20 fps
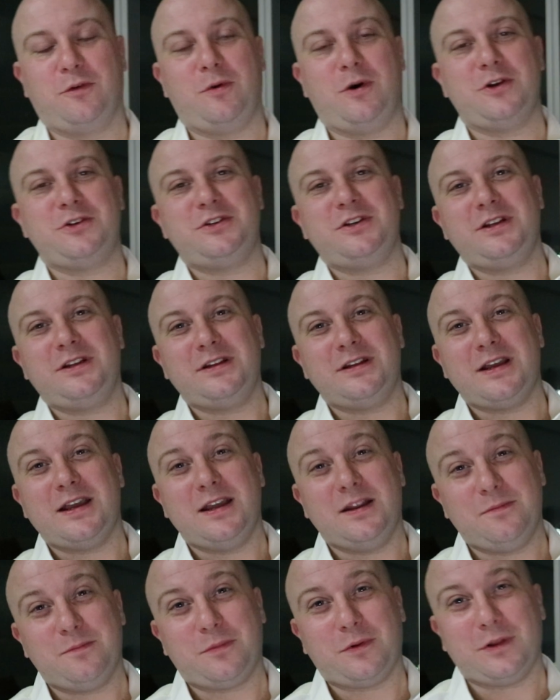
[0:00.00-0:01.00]
for watching,
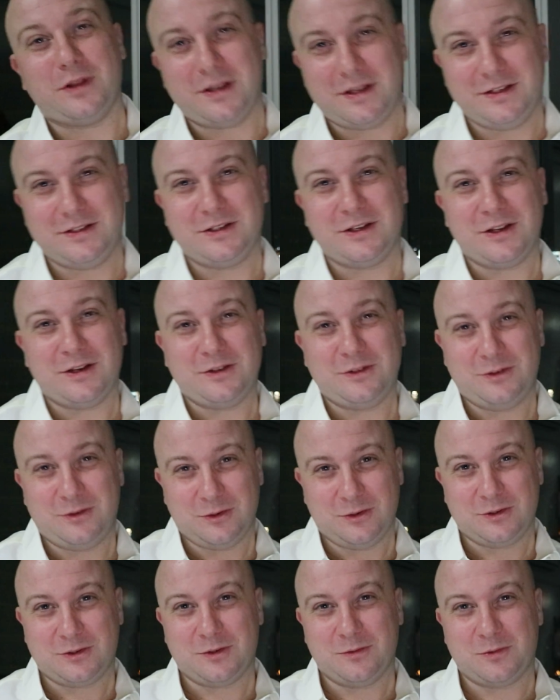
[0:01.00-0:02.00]
and please
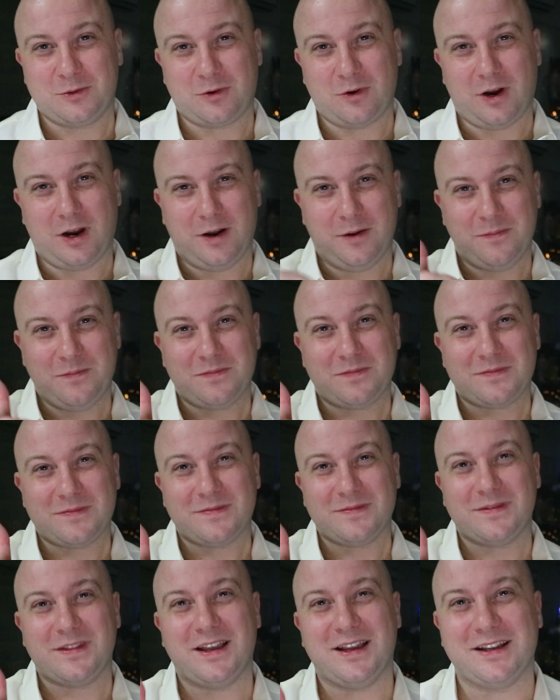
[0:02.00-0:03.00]
do subscribe.
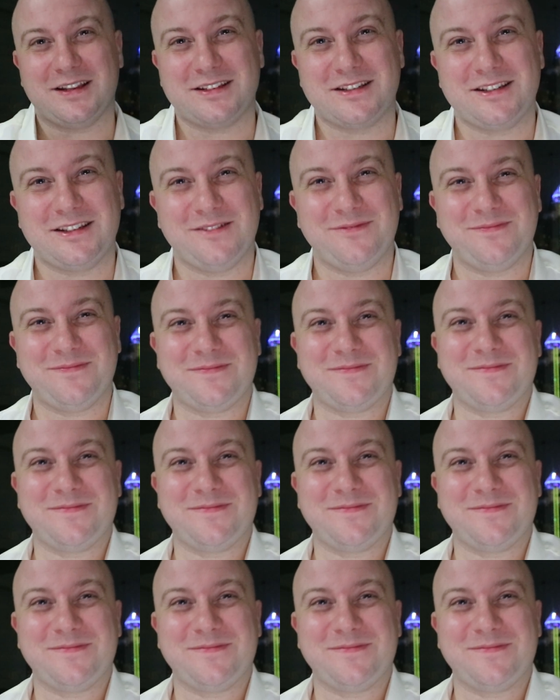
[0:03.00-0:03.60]
Thanks.